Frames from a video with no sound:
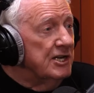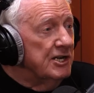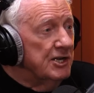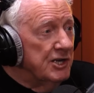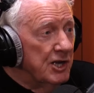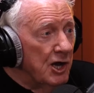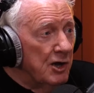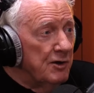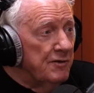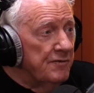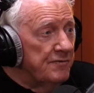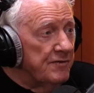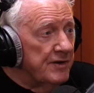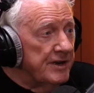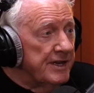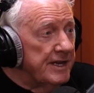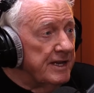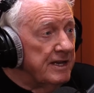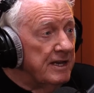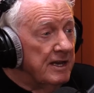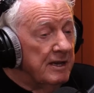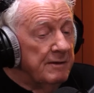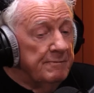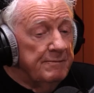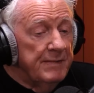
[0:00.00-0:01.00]
go for it,
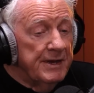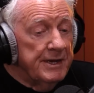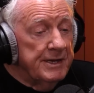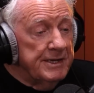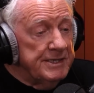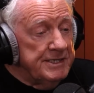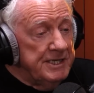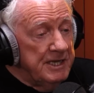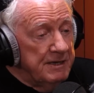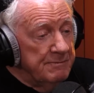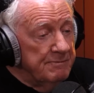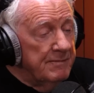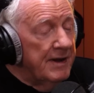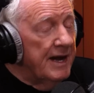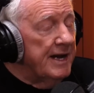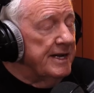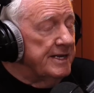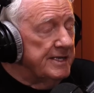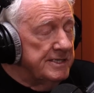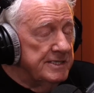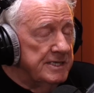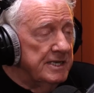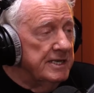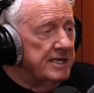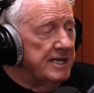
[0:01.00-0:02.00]
because you might
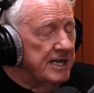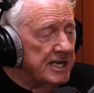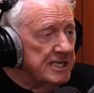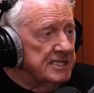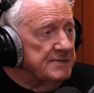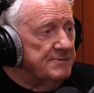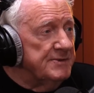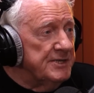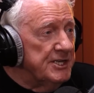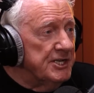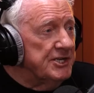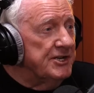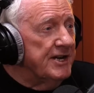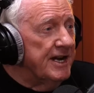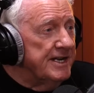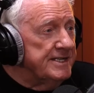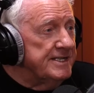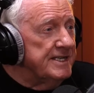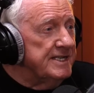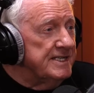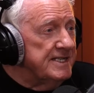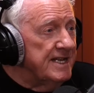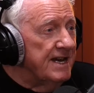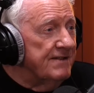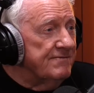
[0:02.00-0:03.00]
turn out to be the
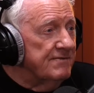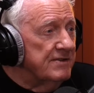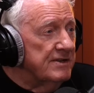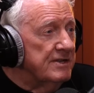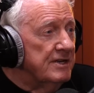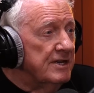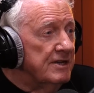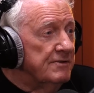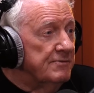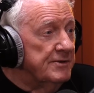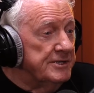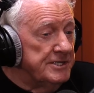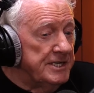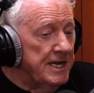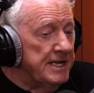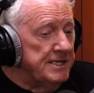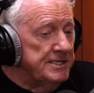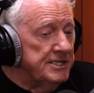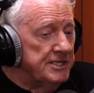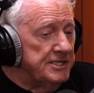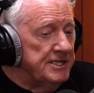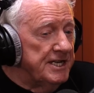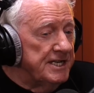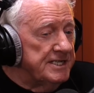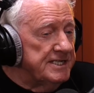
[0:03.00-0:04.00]
greatest ever, which ain't
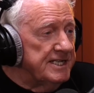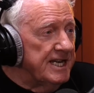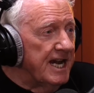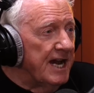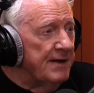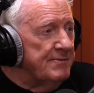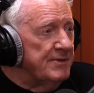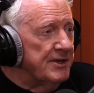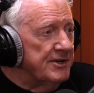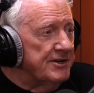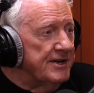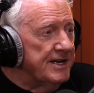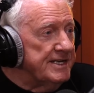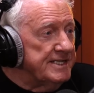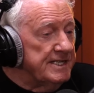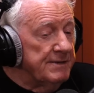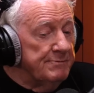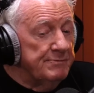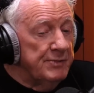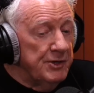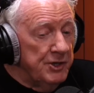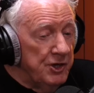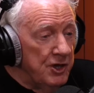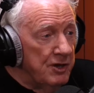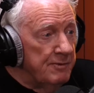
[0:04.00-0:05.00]
suggesting I'm the greatest,
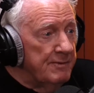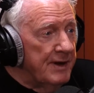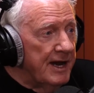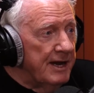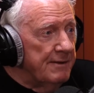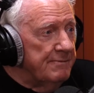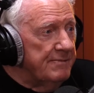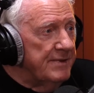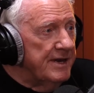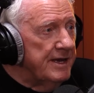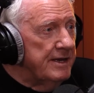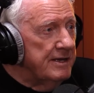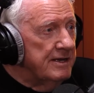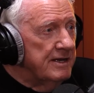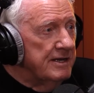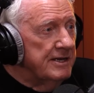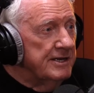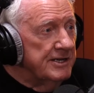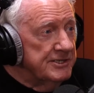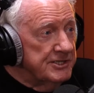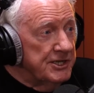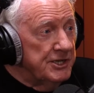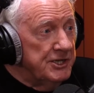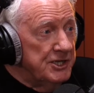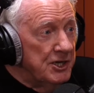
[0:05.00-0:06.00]
but you might be.
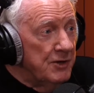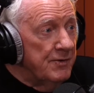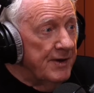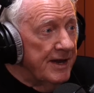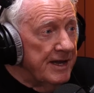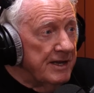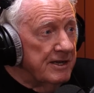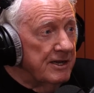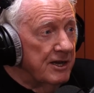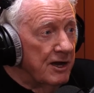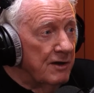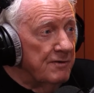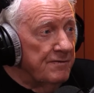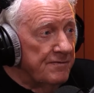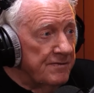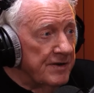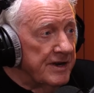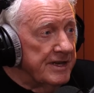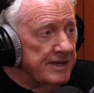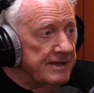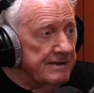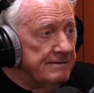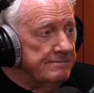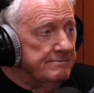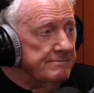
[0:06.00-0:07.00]
So do it, go for it.